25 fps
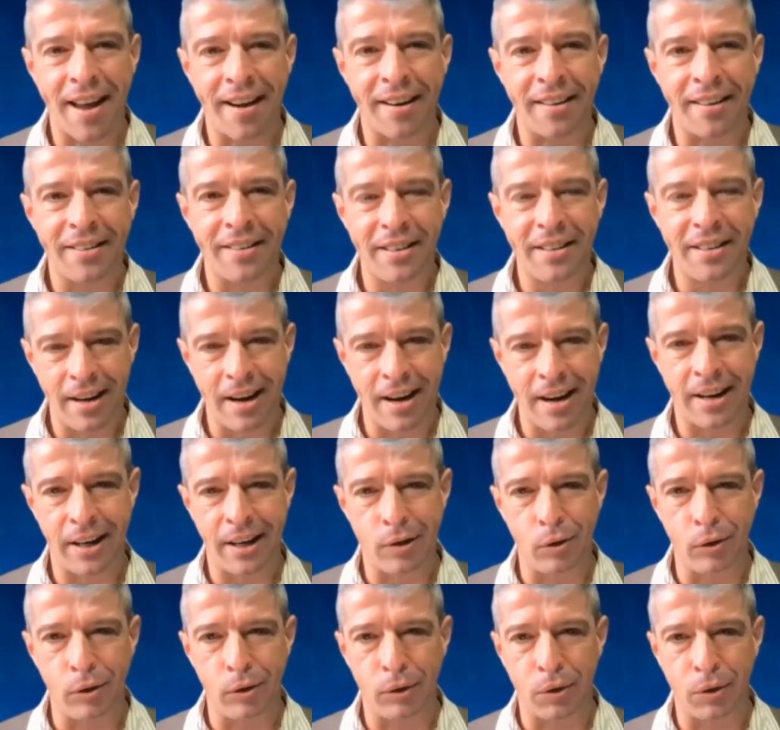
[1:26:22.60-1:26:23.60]
we also
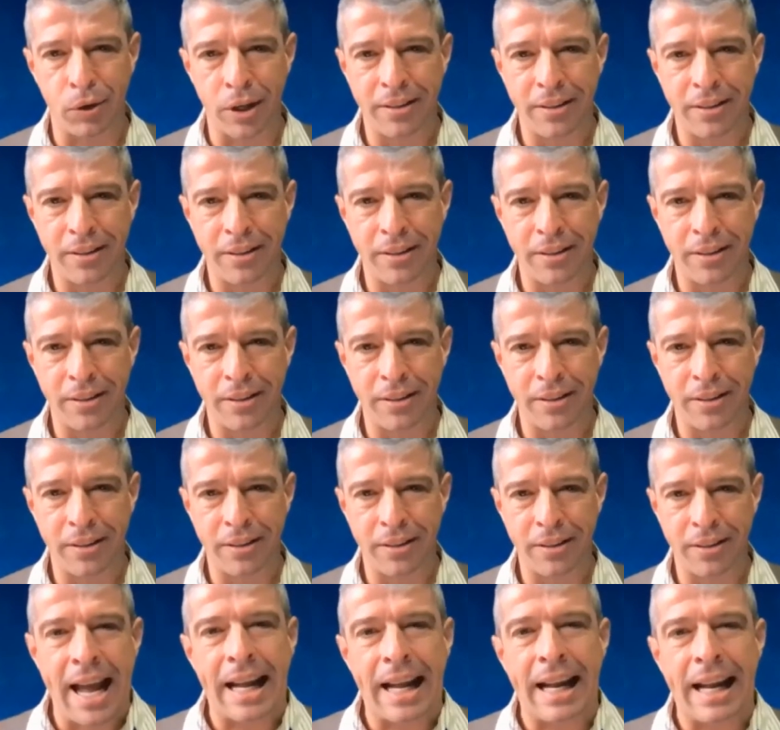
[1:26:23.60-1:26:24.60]
talked about not
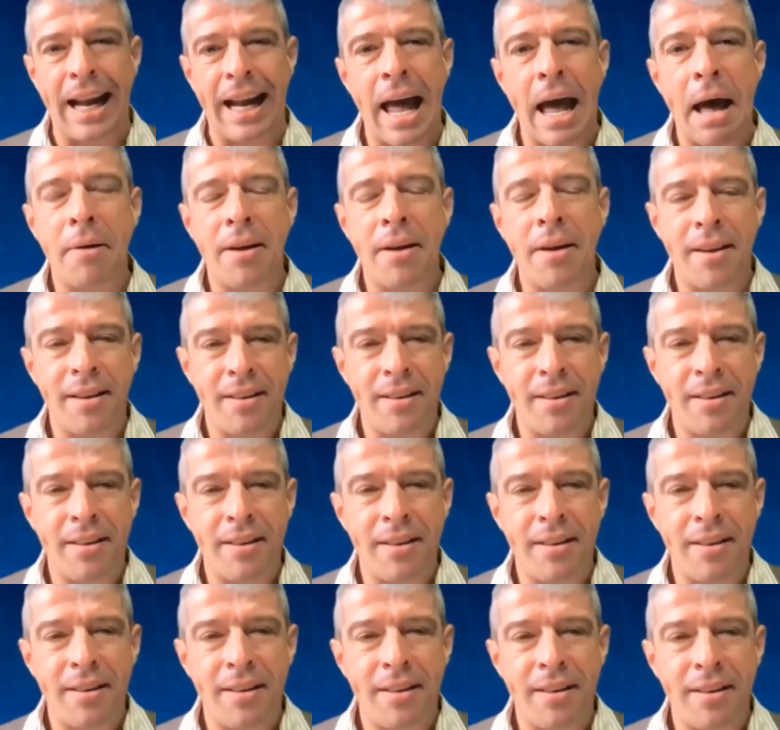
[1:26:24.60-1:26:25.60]
demonize
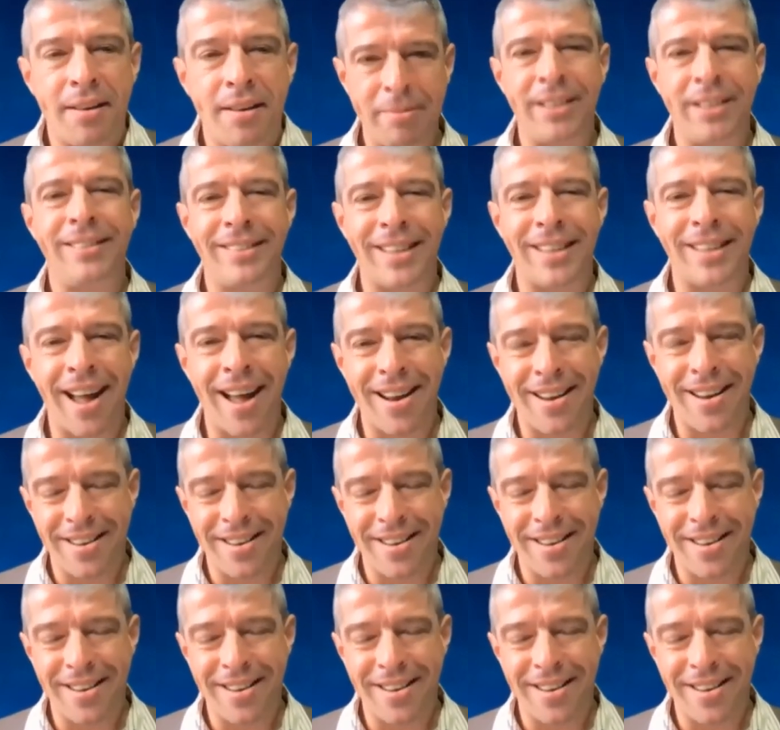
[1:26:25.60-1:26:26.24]
um,